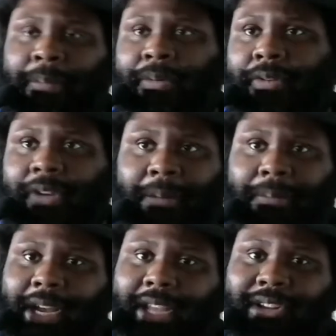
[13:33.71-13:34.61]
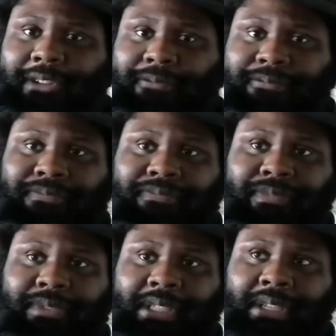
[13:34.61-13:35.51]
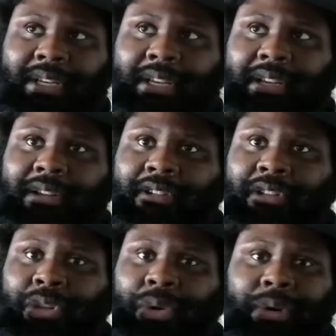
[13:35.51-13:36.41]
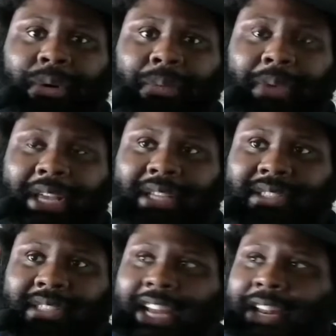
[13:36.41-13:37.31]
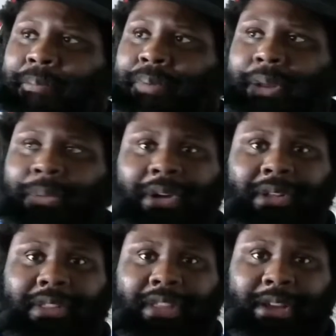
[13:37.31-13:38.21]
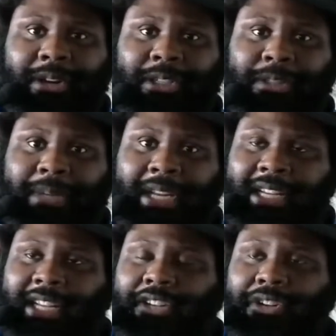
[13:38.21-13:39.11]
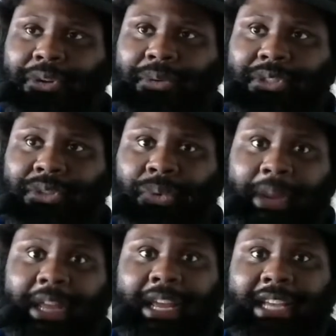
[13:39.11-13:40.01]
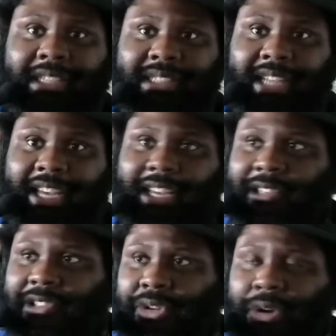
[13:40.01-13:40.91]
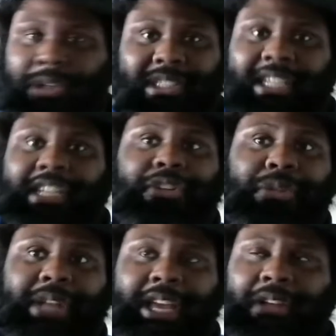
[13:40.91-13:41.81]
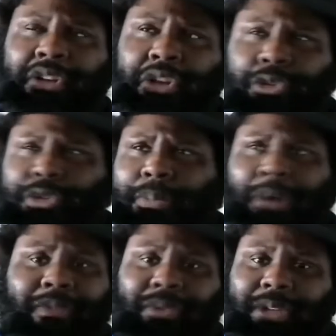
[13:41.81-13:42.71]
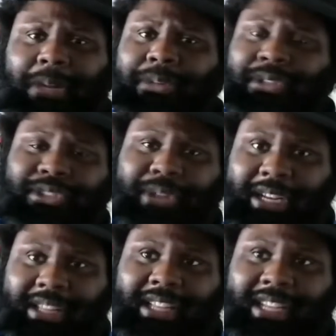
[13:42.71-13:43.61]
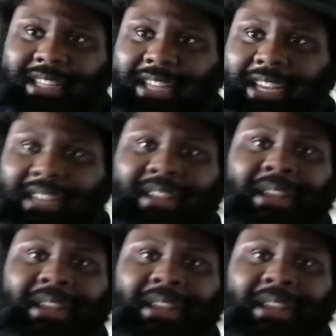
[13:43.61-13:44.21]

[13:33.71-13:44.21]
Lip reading: People are fucking buying it. Lord of the Rings, that did pretty well in theaters, but it didn't do as great as like, it didn't do like huge Marvel numbers or anything like that.